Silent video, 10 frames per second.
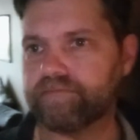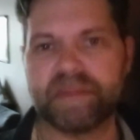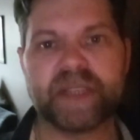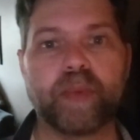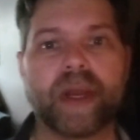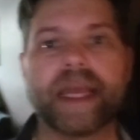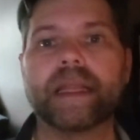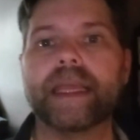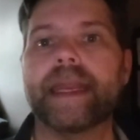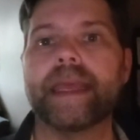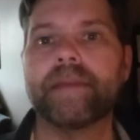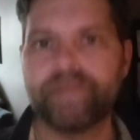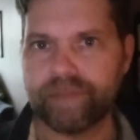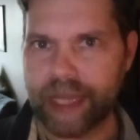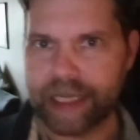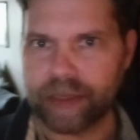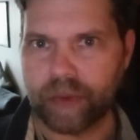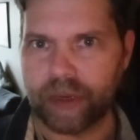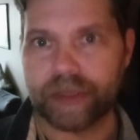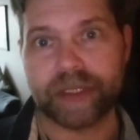spring cleaning, as it were.